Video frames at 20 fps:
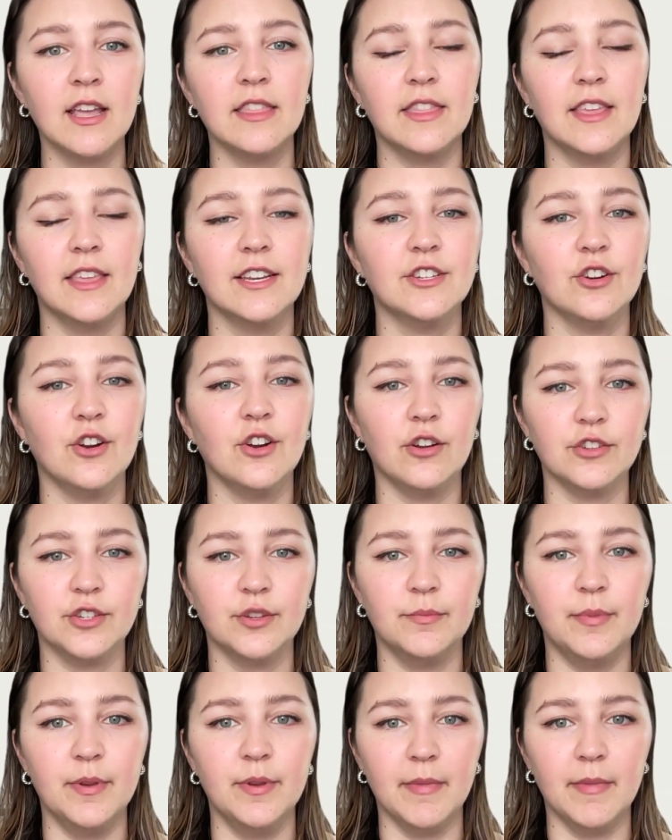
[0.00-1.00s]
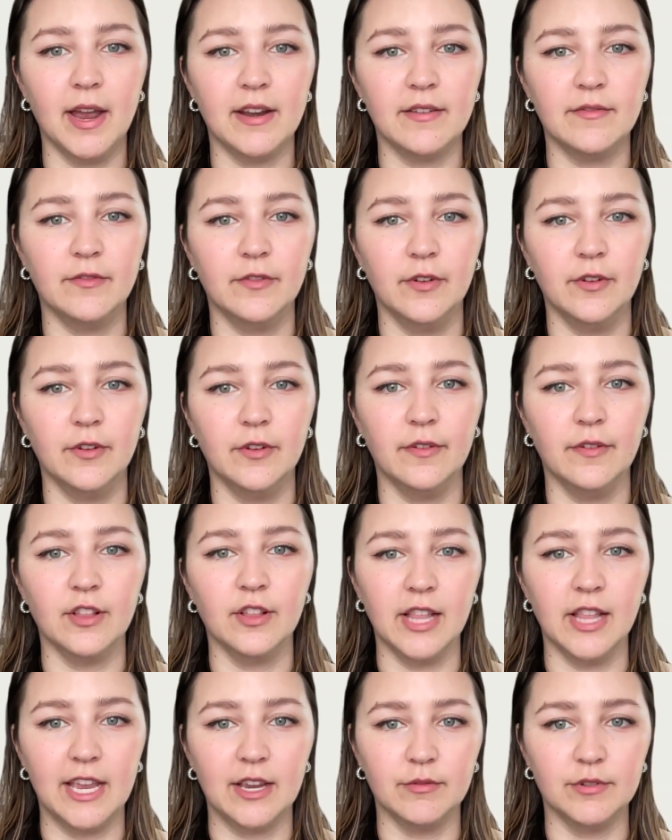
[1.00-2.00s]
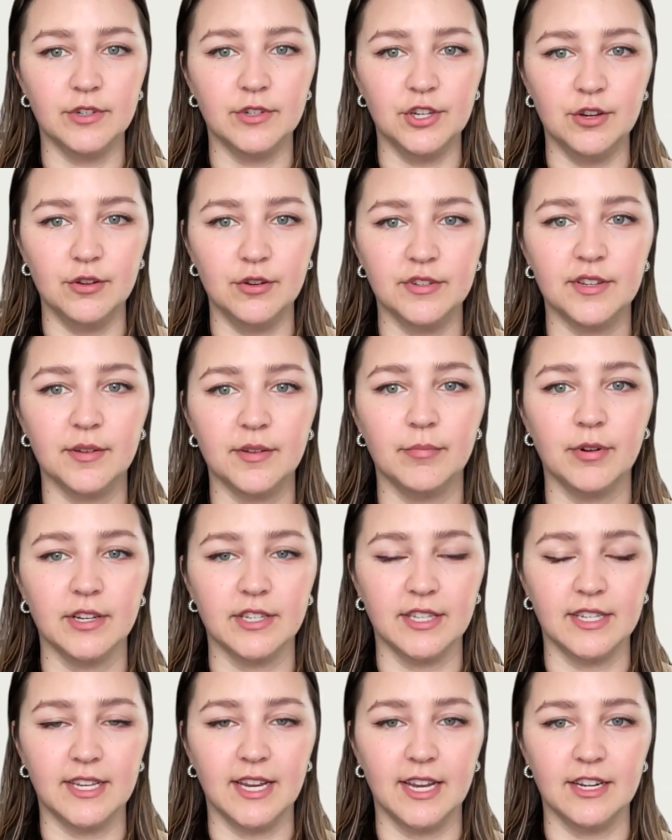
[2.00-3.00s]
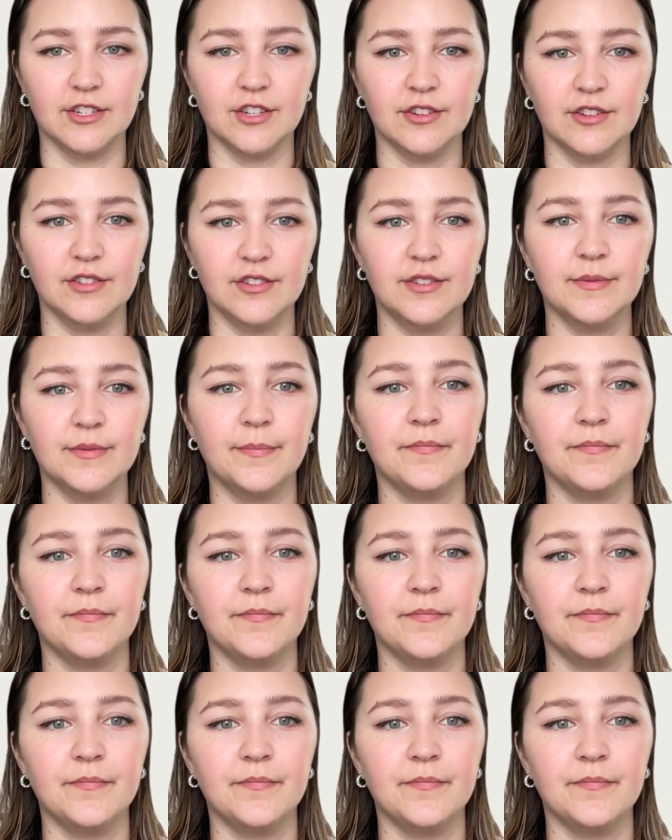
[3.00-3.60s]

they should also be mindful of the language used in presentations.